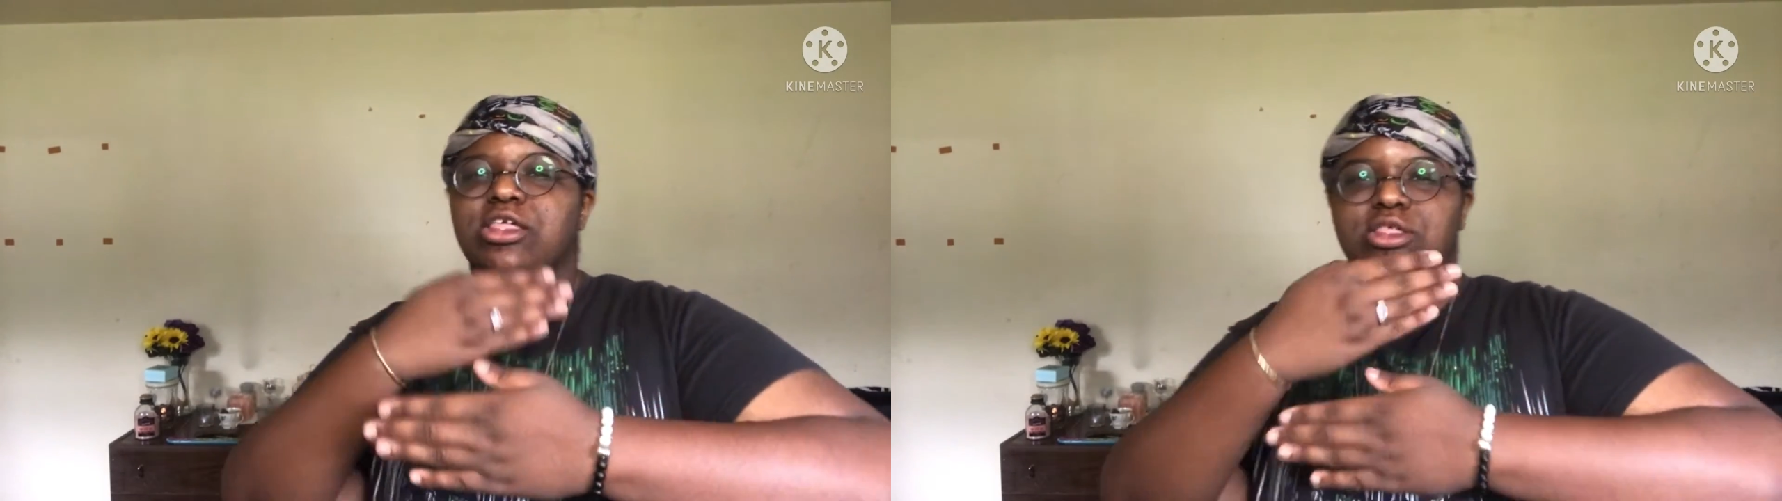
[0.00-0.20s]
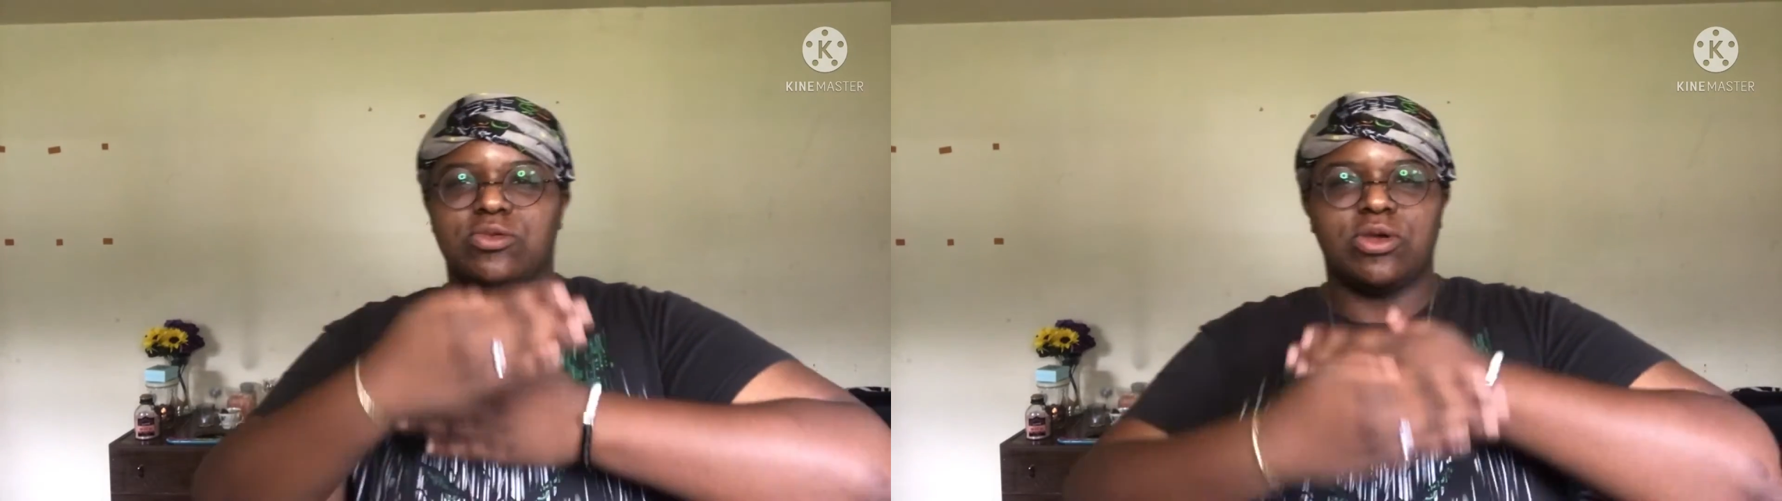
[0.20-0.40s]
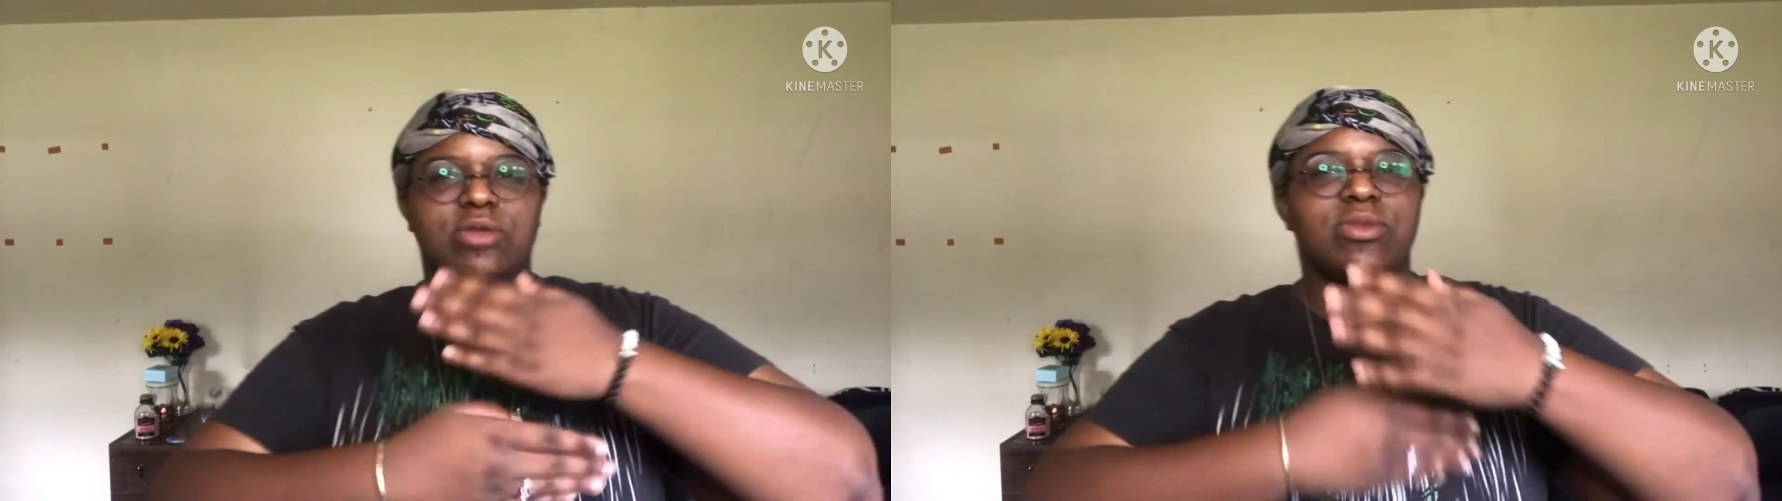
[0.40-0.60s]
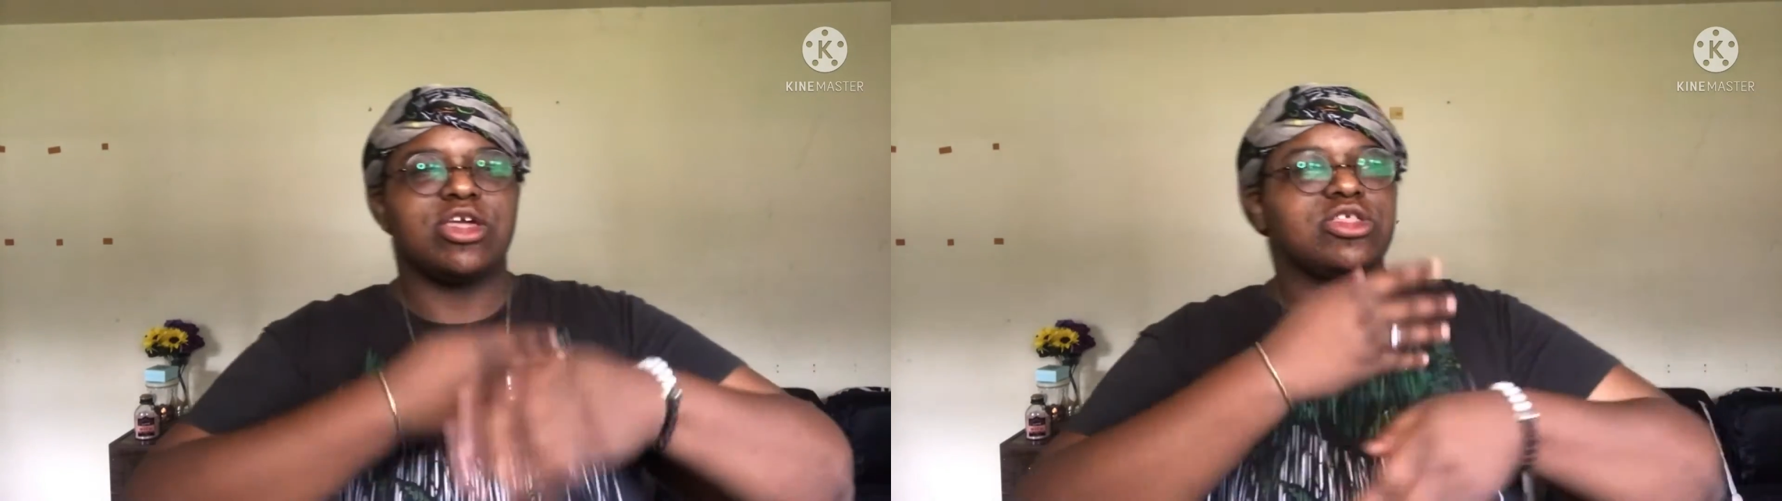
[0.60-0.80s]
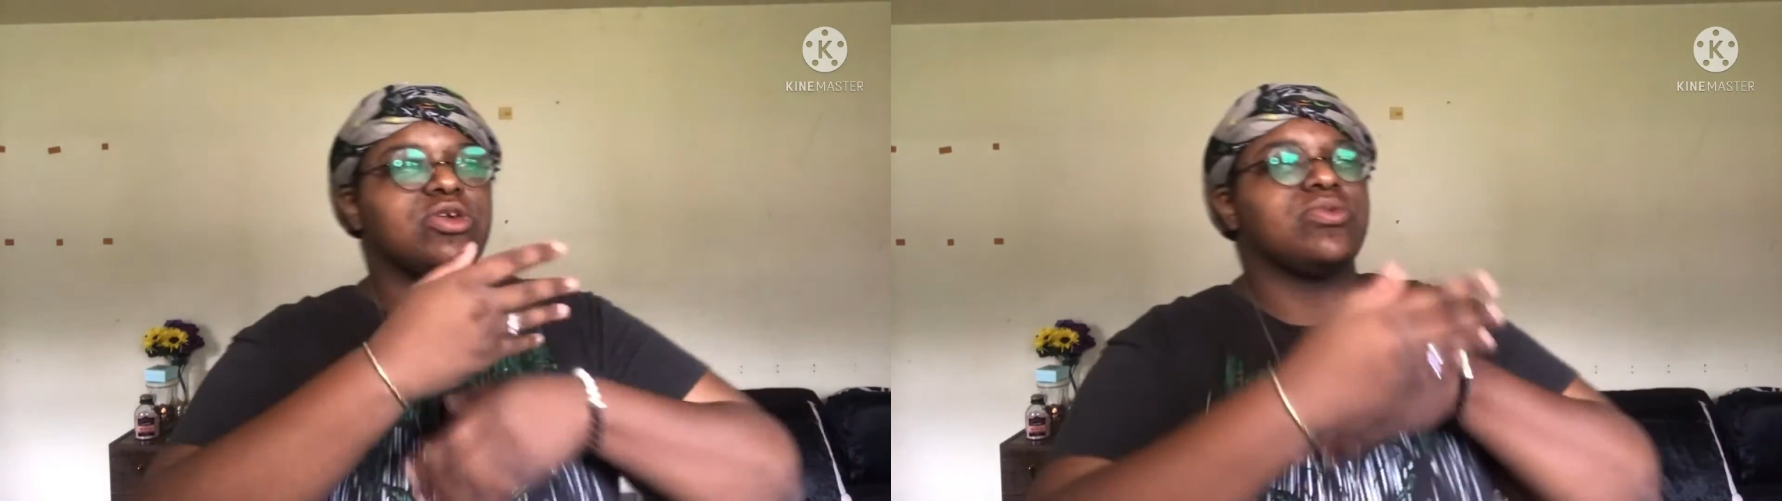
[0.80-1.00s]
I just want to
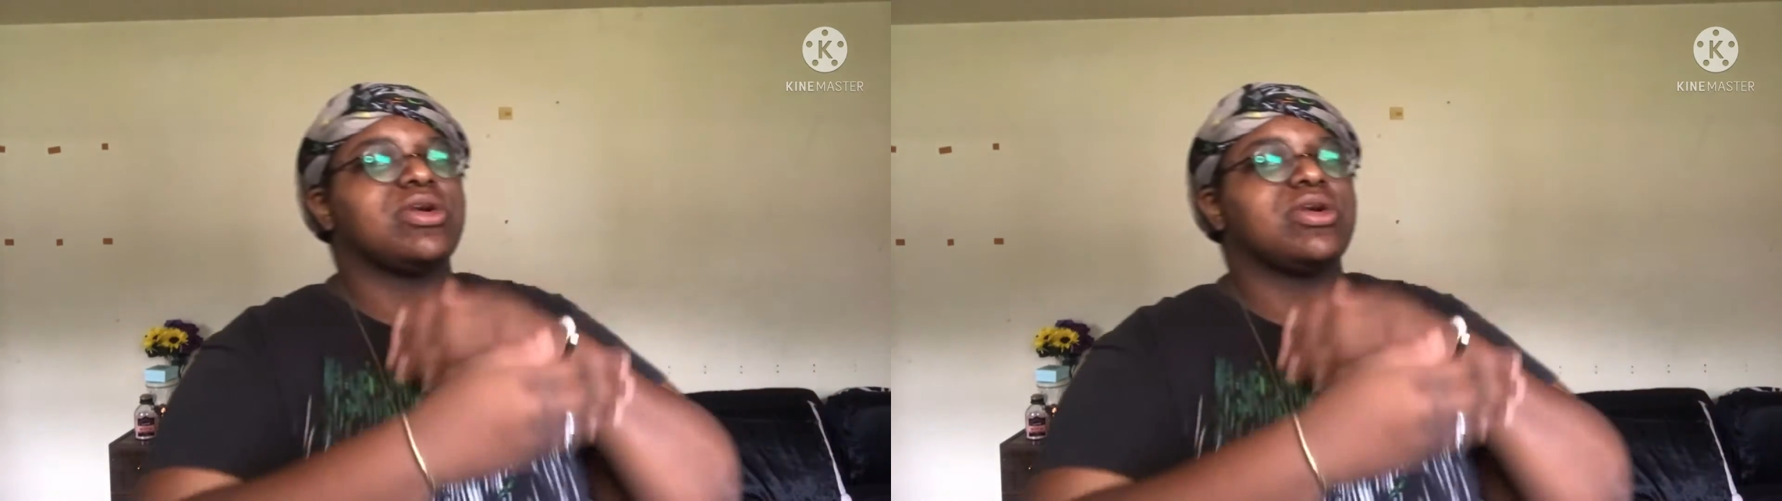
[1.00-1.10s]
make sure